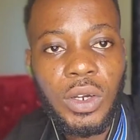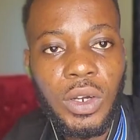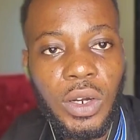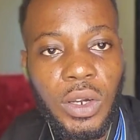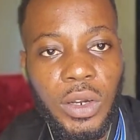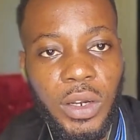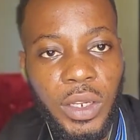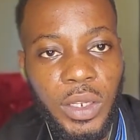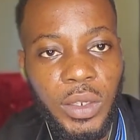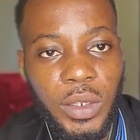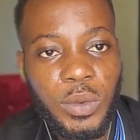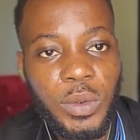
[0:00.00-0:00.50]

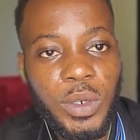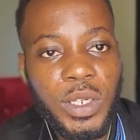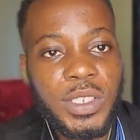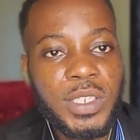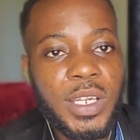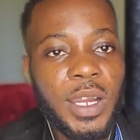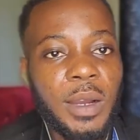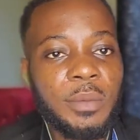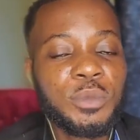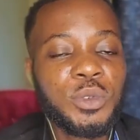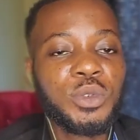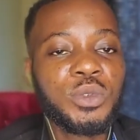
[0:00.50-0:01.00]
Alright,
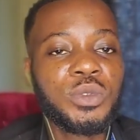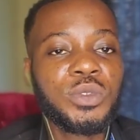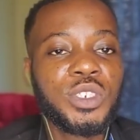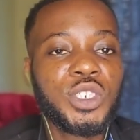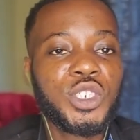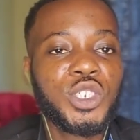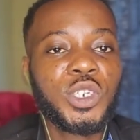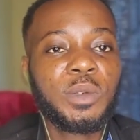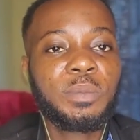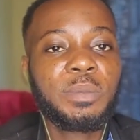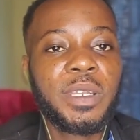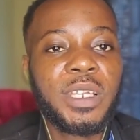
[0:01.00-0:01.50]
welcome to
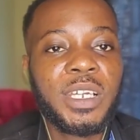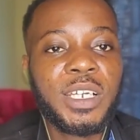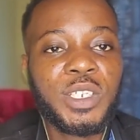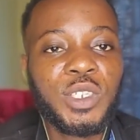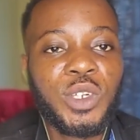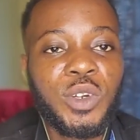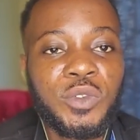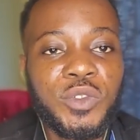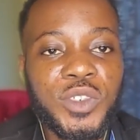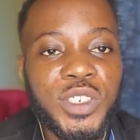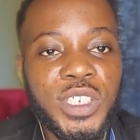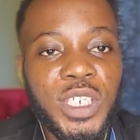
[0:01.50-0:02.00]

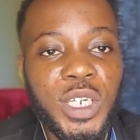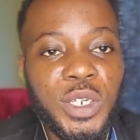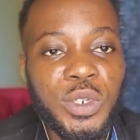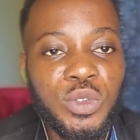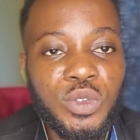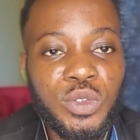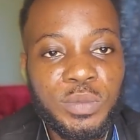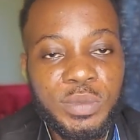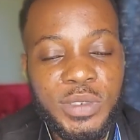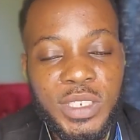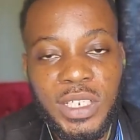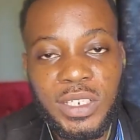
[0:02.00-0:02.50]
GeoPredictor official
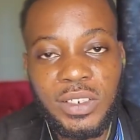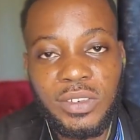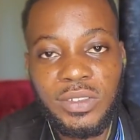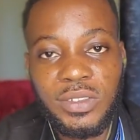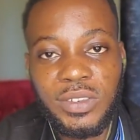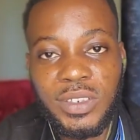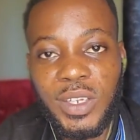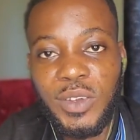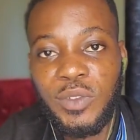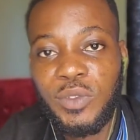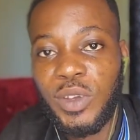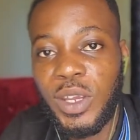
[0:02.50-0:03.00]
YouTube channel.
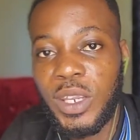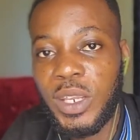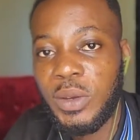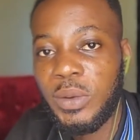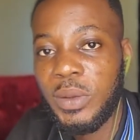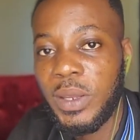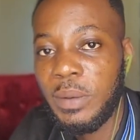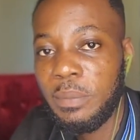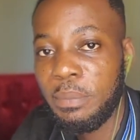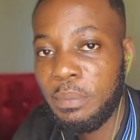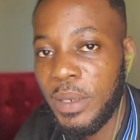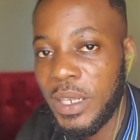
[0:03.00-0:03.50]
If you're new
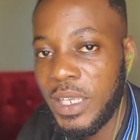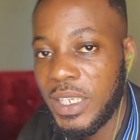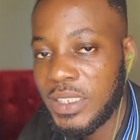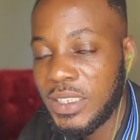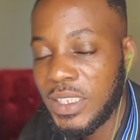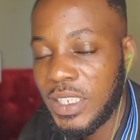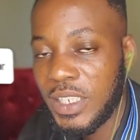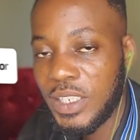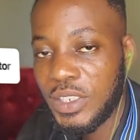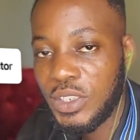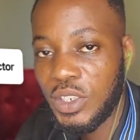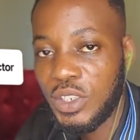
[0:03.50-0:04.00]
here,
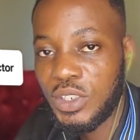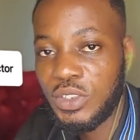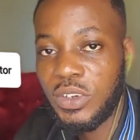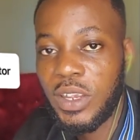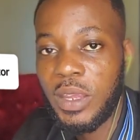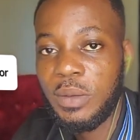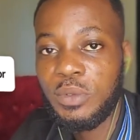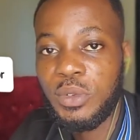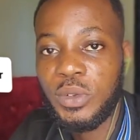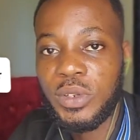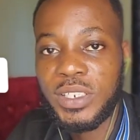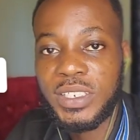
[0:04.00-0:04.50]
please
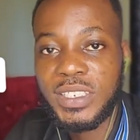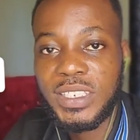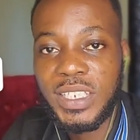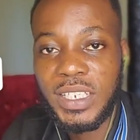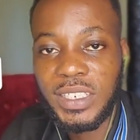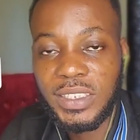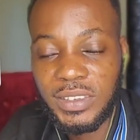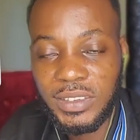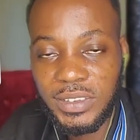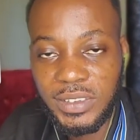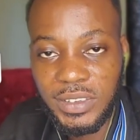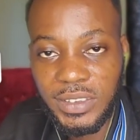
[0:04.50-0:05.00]
subscribe to this
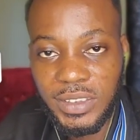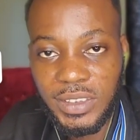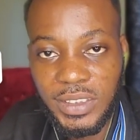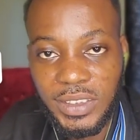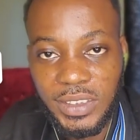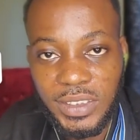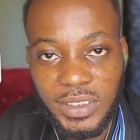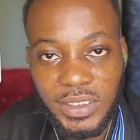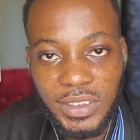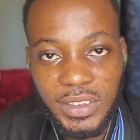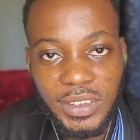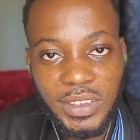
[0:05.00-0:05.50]
channel.
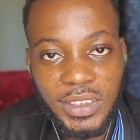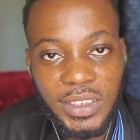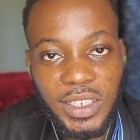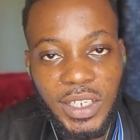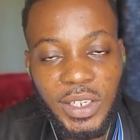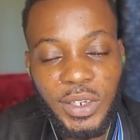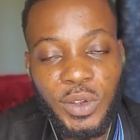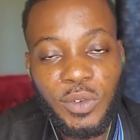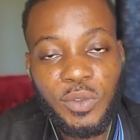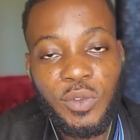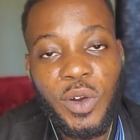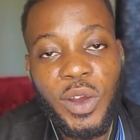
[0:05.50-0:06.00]

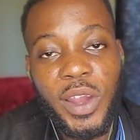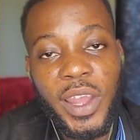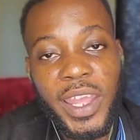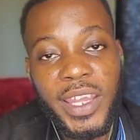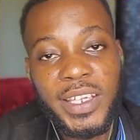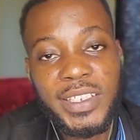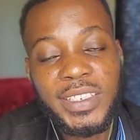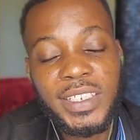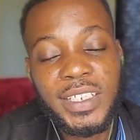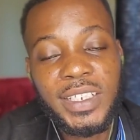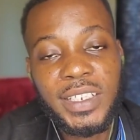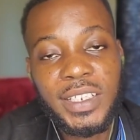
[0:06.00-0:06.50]
And don't
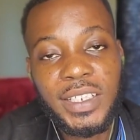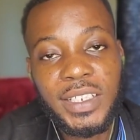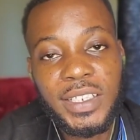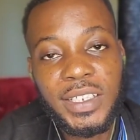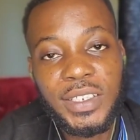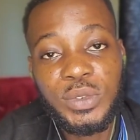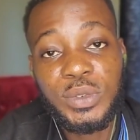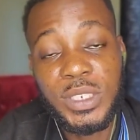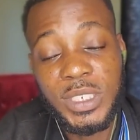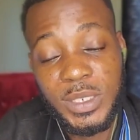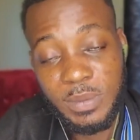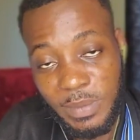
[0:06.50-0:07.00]
forget
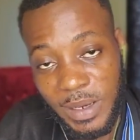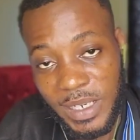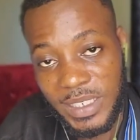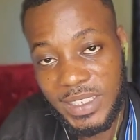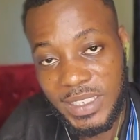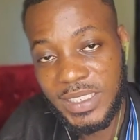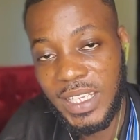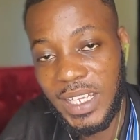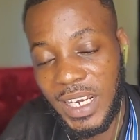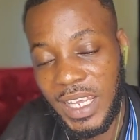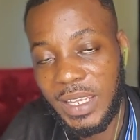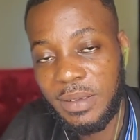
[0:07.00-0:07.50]
to smash
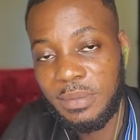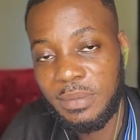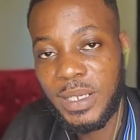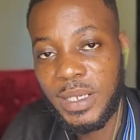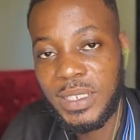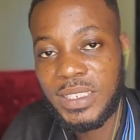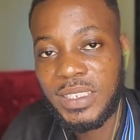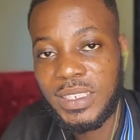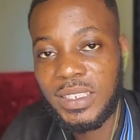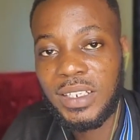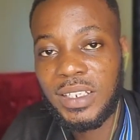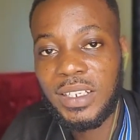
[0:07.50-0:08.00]
the like
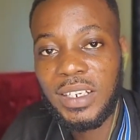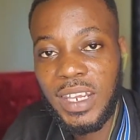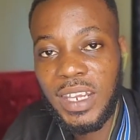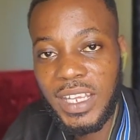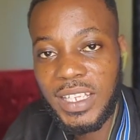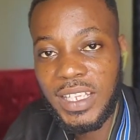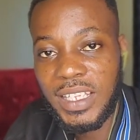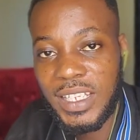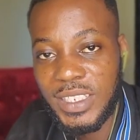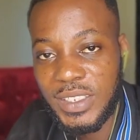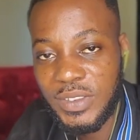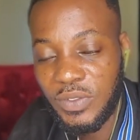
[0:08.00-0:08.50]
button.
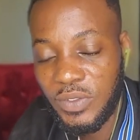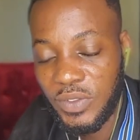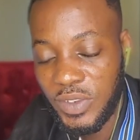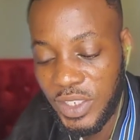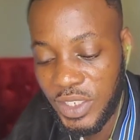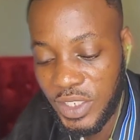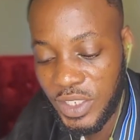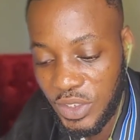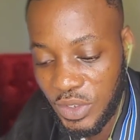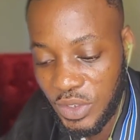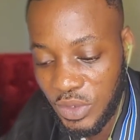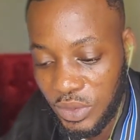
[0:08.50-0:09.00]
Like this
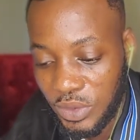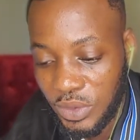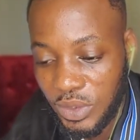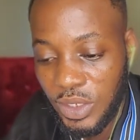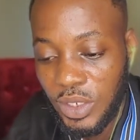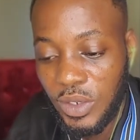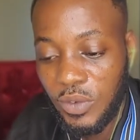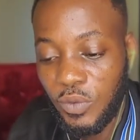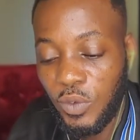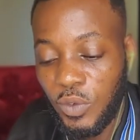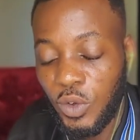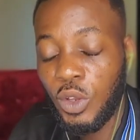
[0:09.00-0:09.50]
video,
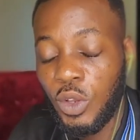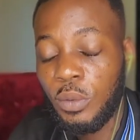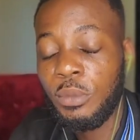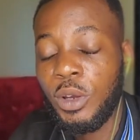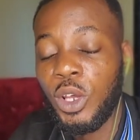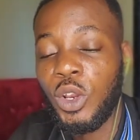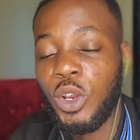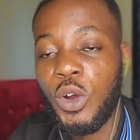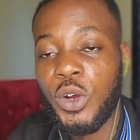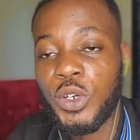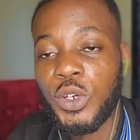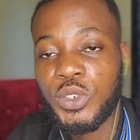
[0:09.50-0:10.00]
follow me
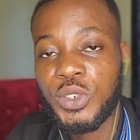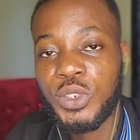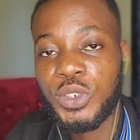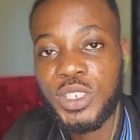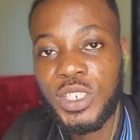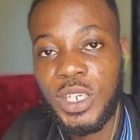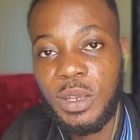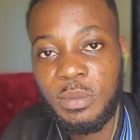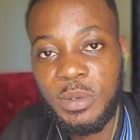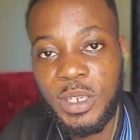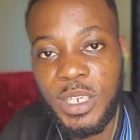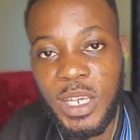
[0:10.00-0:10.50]
on all
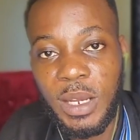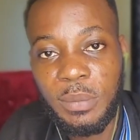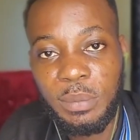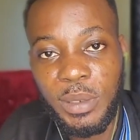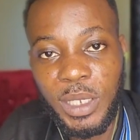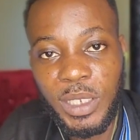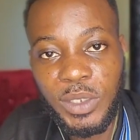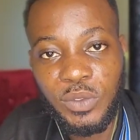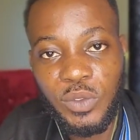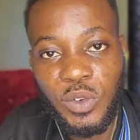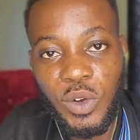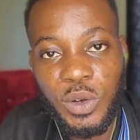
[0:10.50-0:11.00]
social media
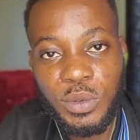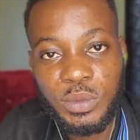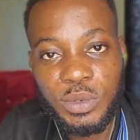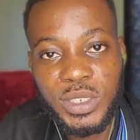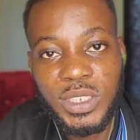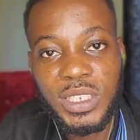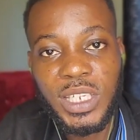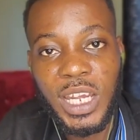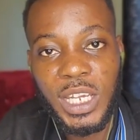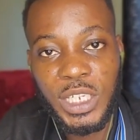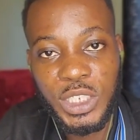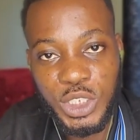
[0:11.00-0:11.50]

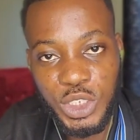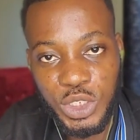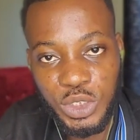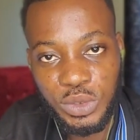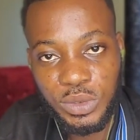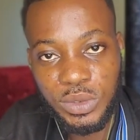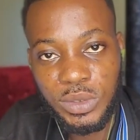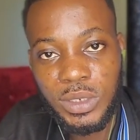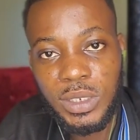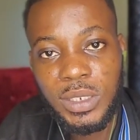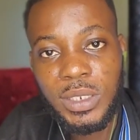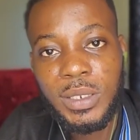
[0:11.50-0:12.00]
platforms at
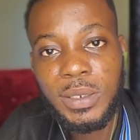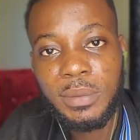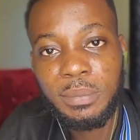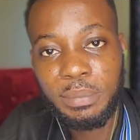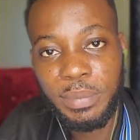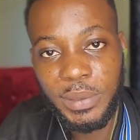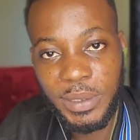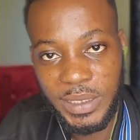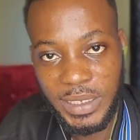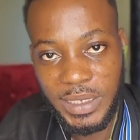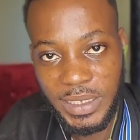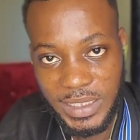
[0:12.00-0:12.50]

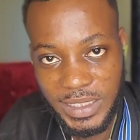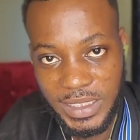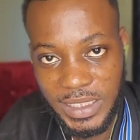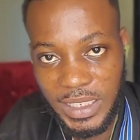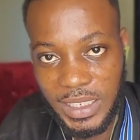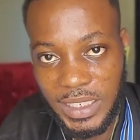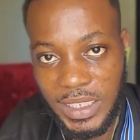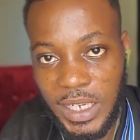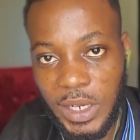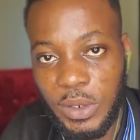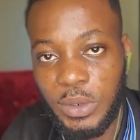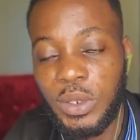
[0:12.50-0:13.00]

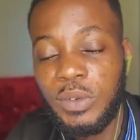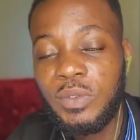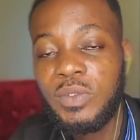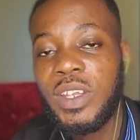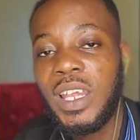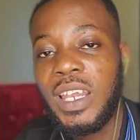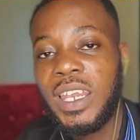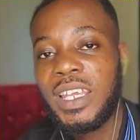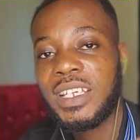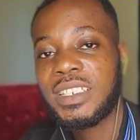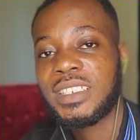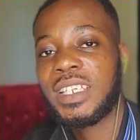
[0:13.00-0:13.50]
GeoPredictor. I'll leave the
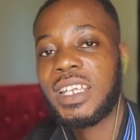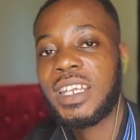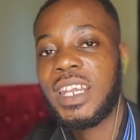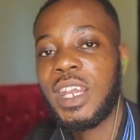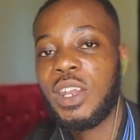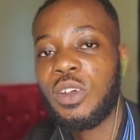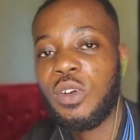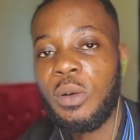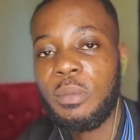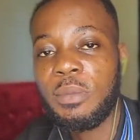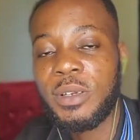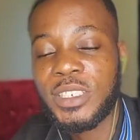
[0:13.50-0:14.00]
links under
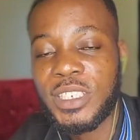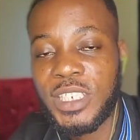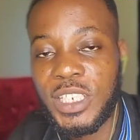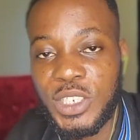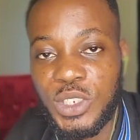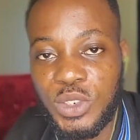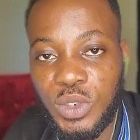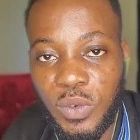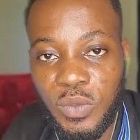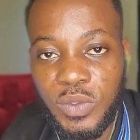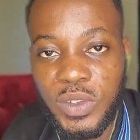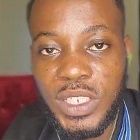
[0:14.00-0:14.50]
the comment
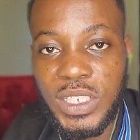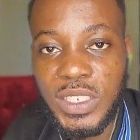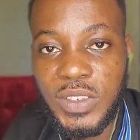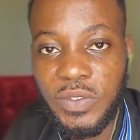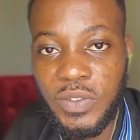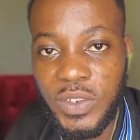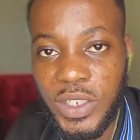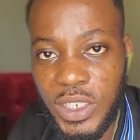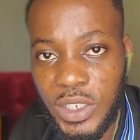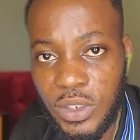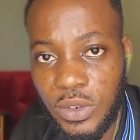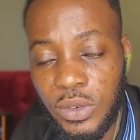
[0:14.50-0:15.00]
section of this
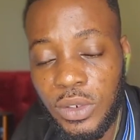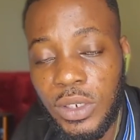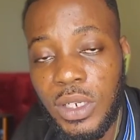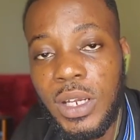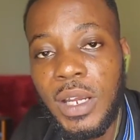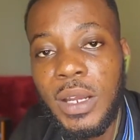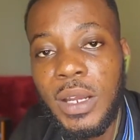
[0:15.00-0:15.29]
video.